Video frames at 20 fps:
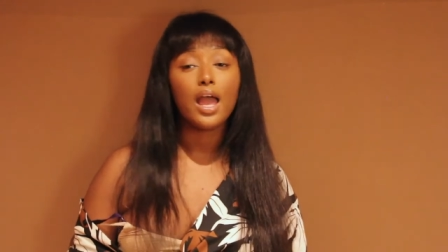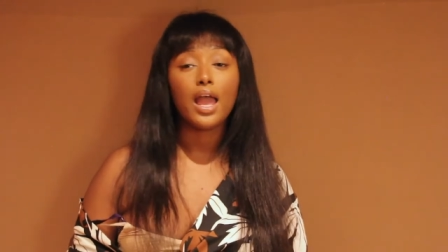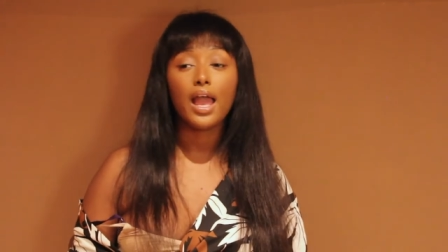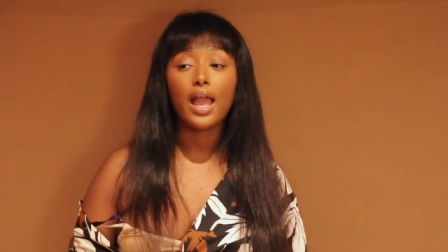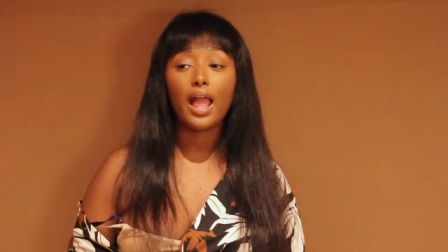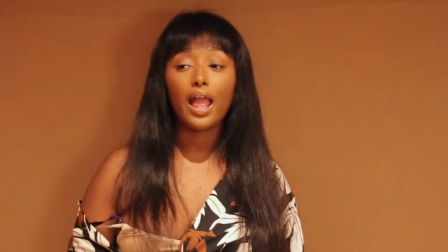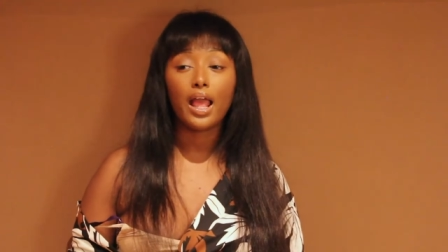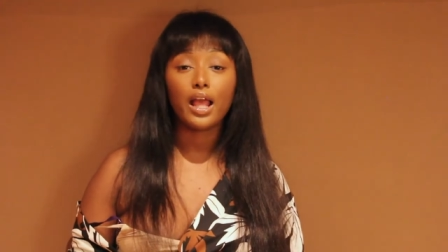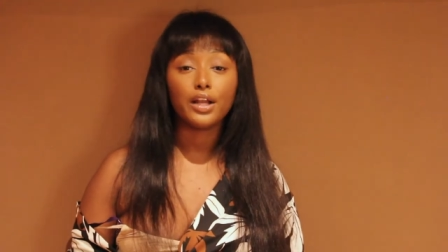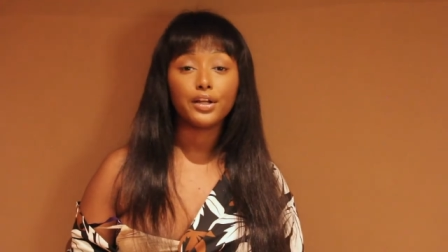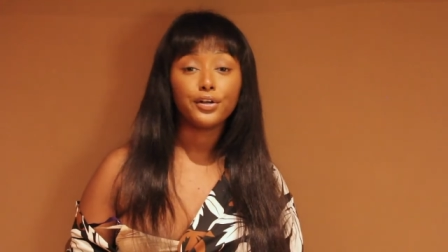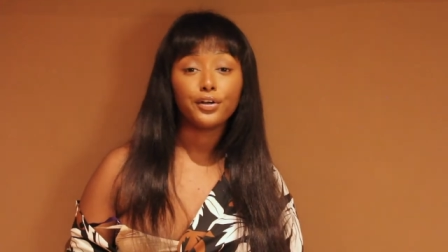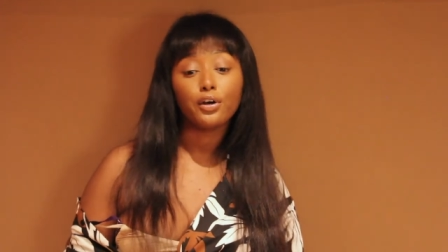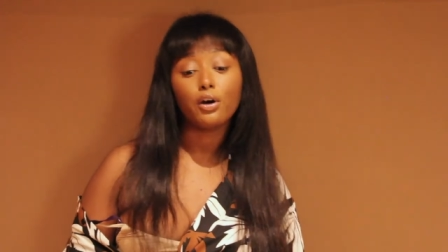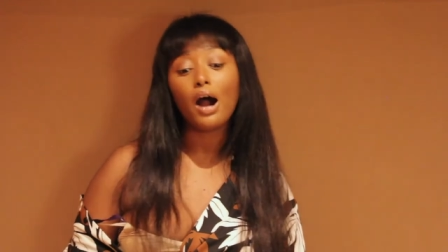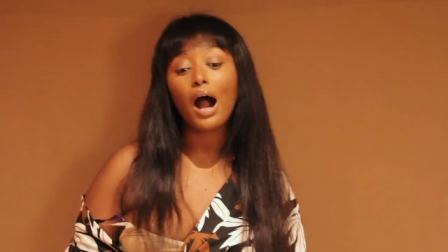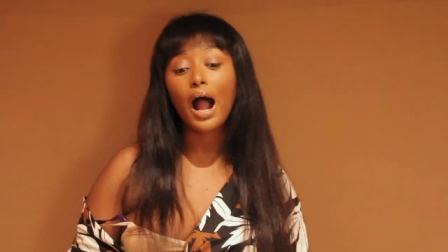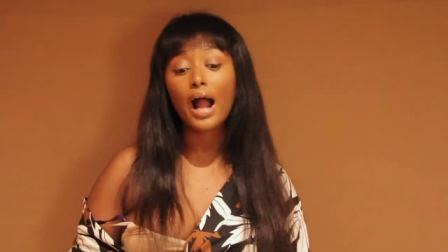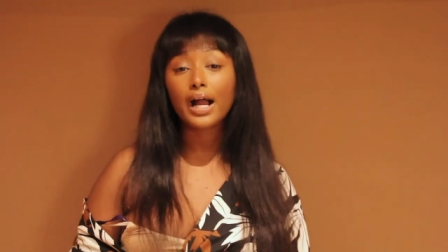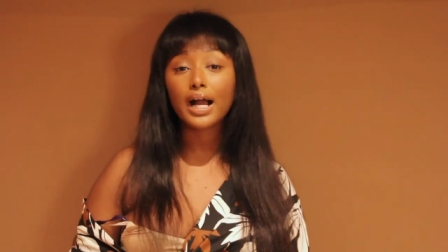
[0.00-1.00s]
And
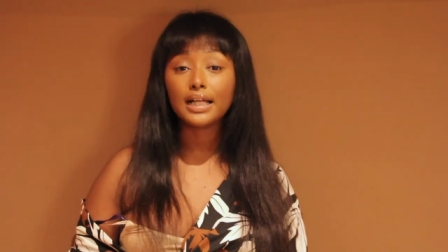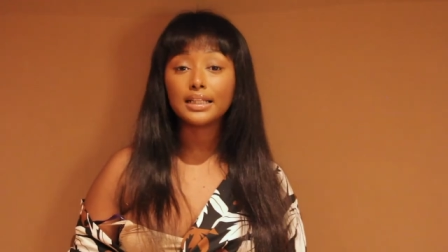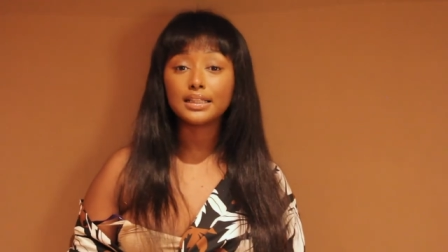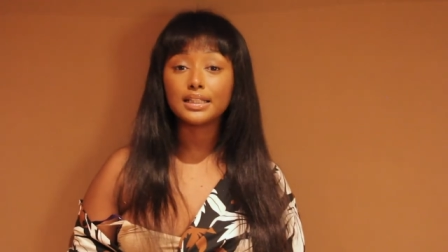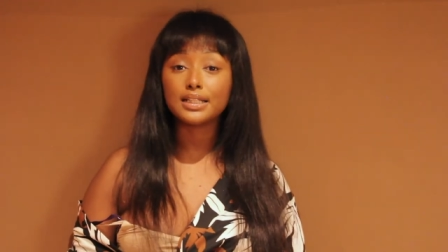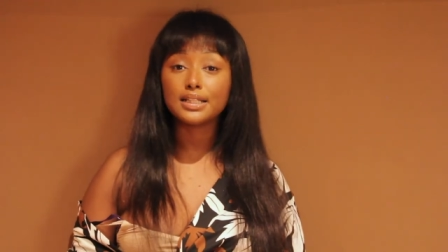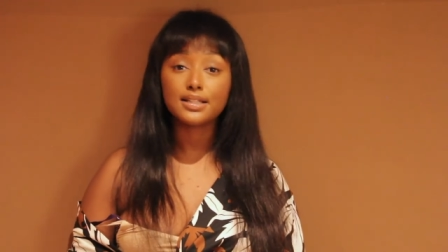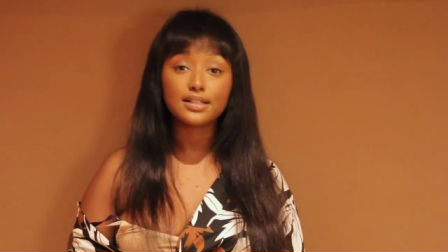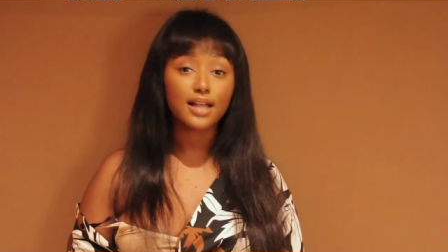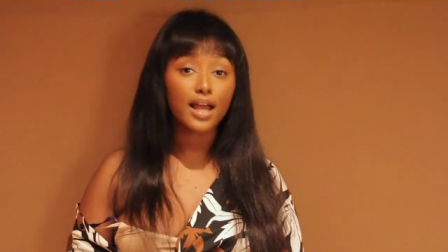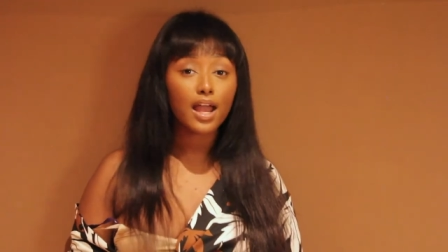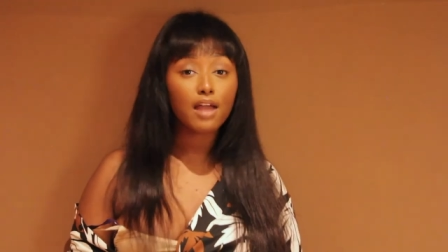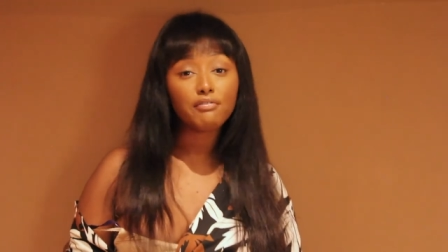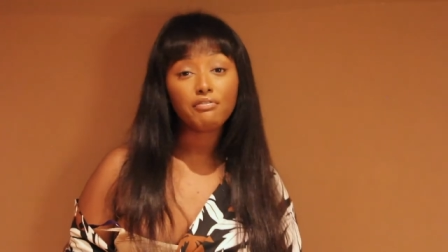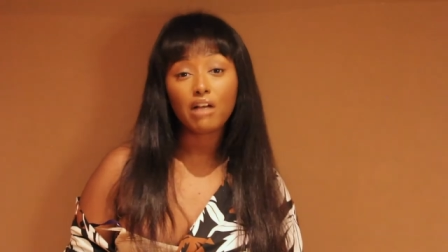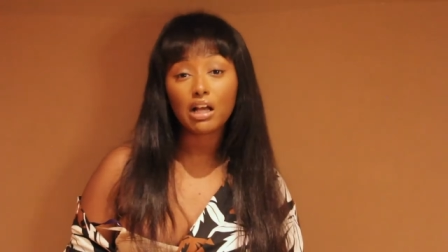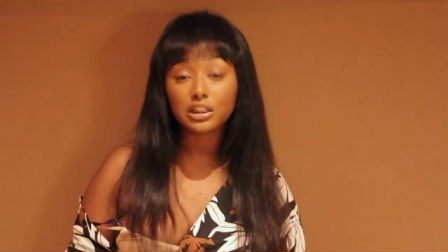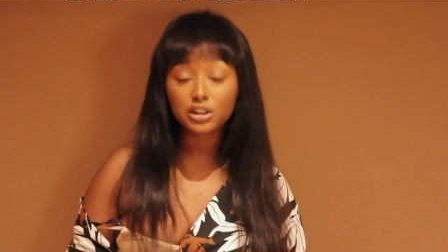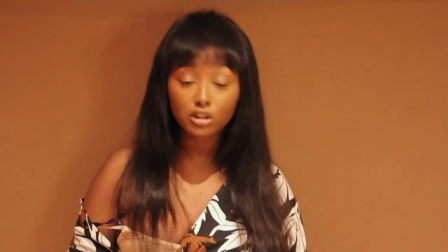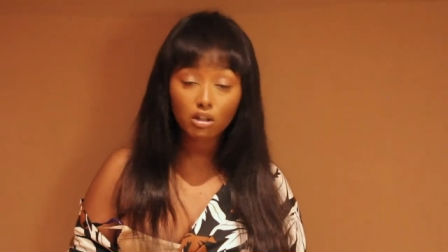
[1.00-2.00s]
girl, I got the same
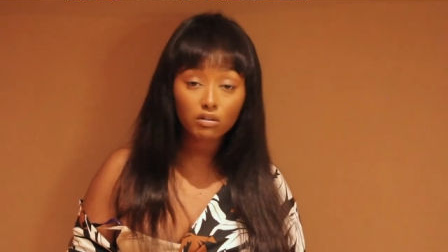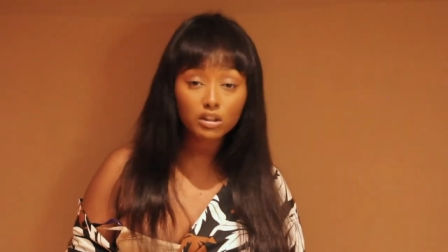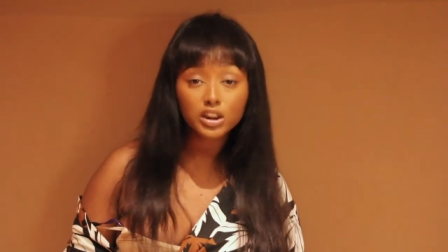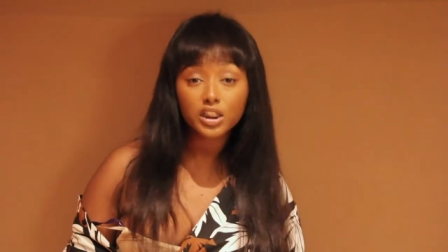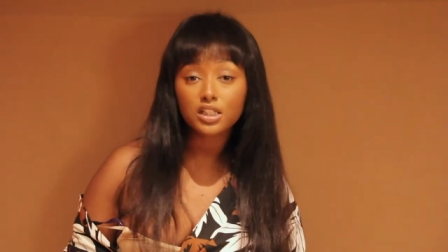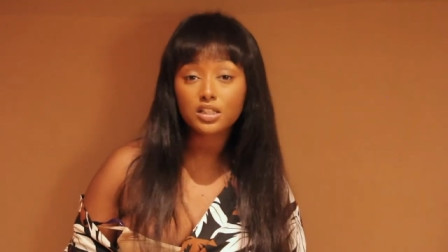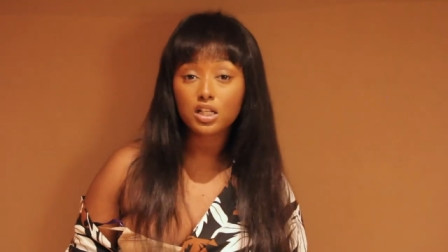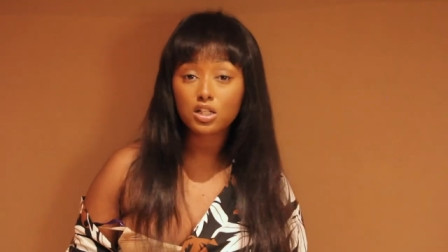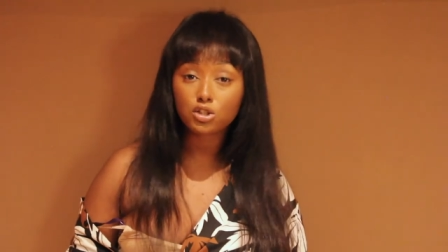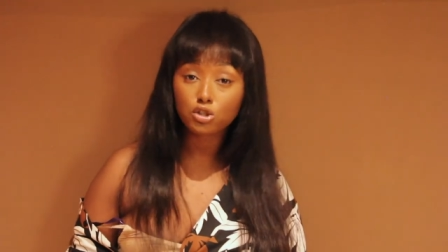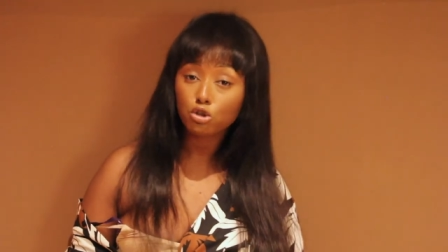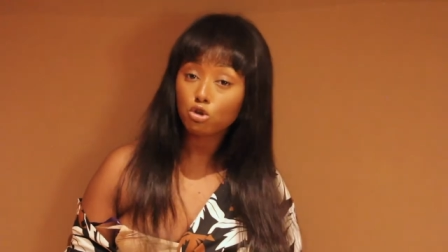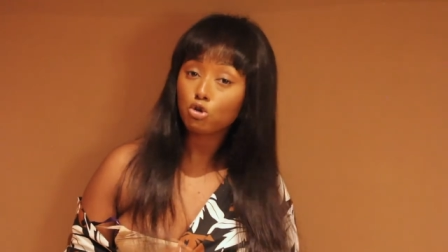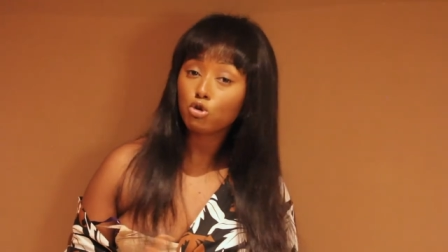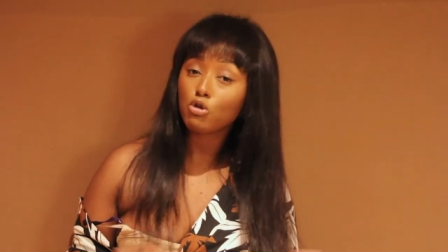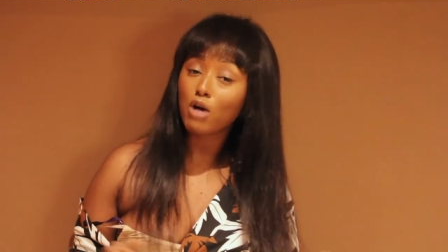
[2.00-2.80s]
Fashion Nova jeans as you.